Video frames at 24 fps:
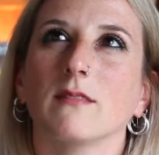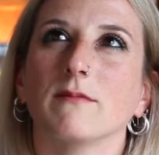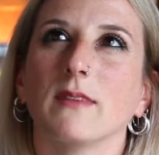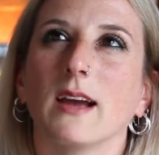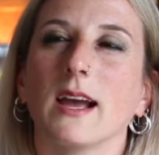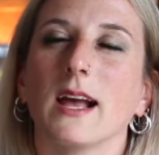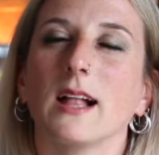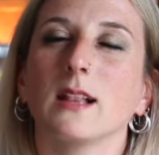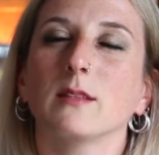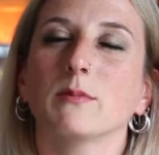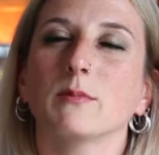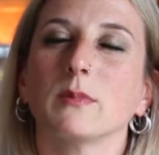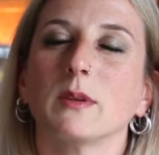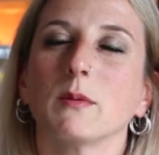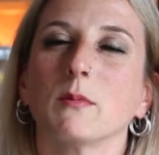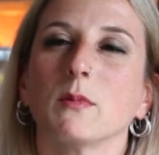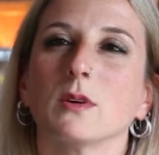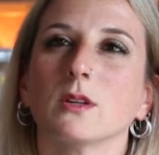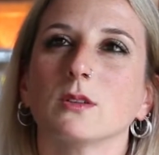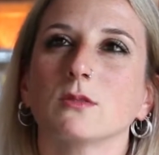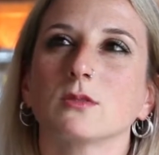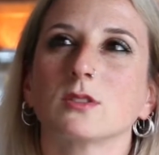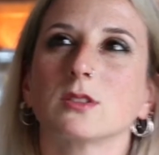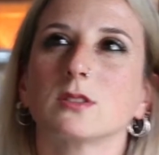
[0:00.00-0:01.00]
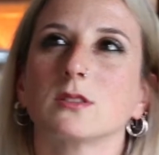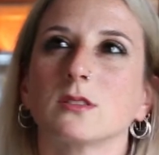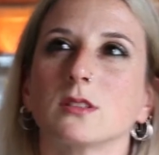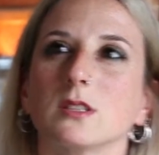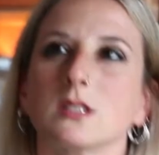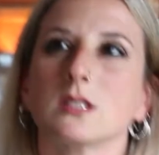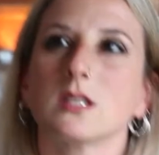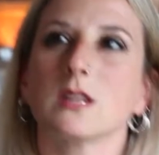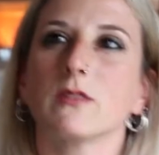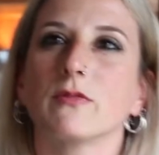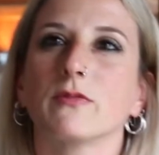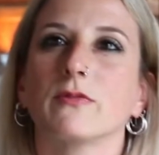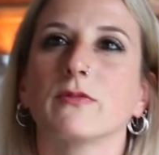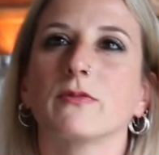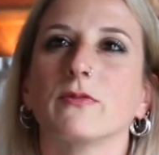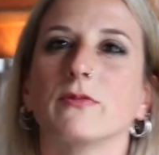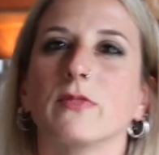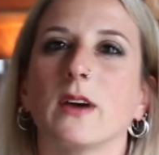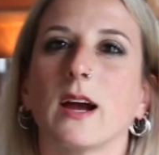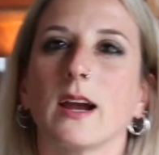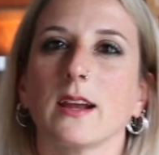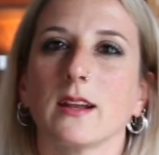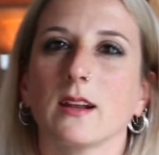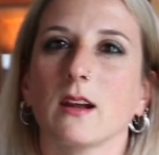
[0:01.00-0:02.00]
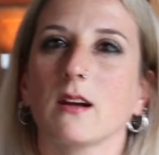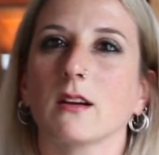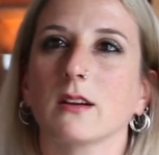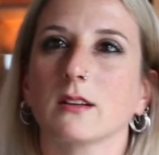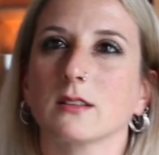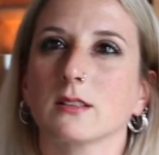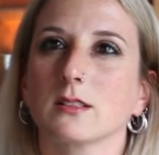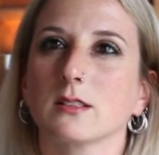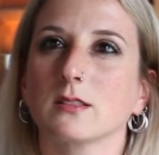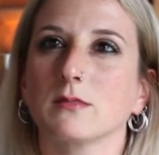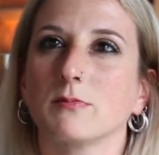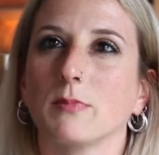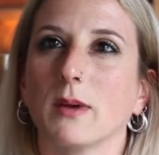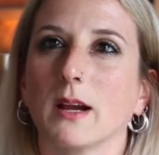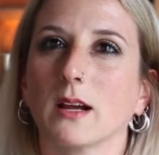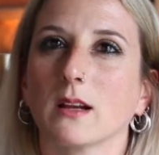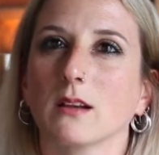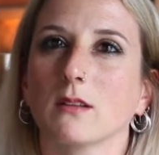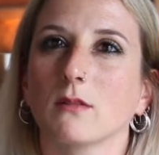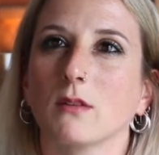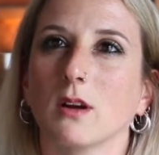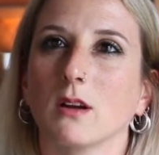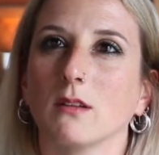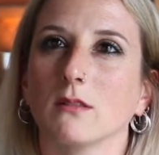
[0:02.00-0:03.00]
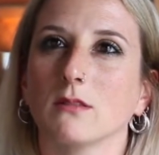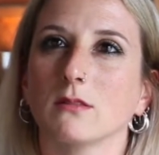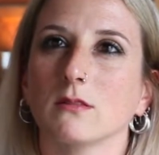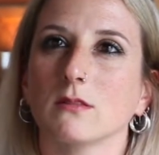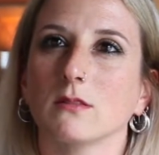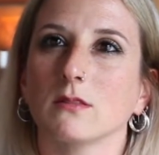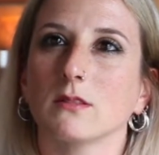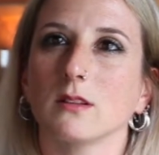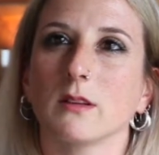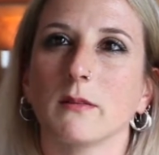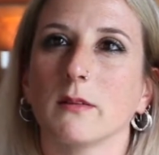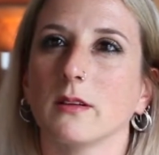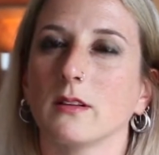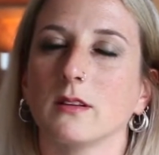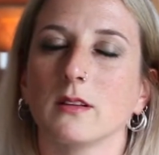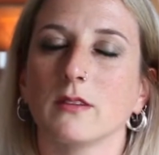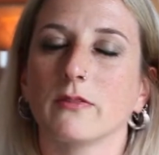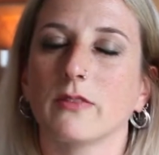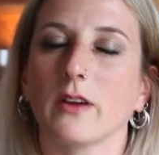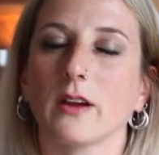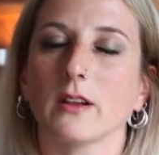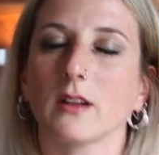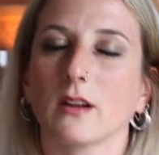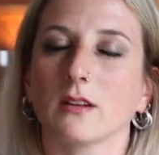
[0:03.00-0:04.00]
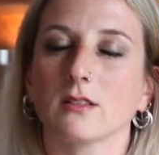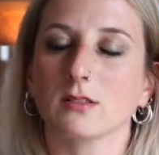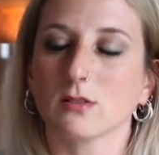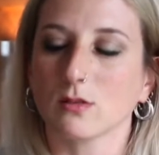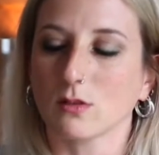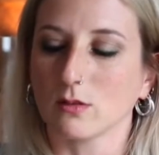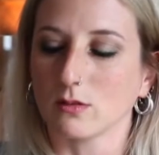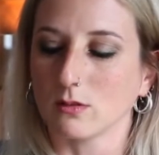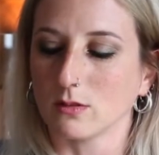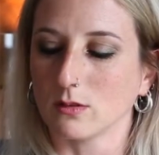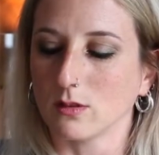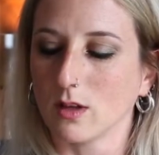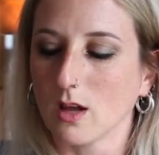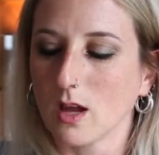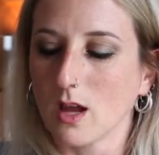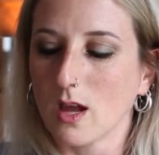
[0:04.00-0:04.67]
helped me most is the fine arts background, the fine arts school,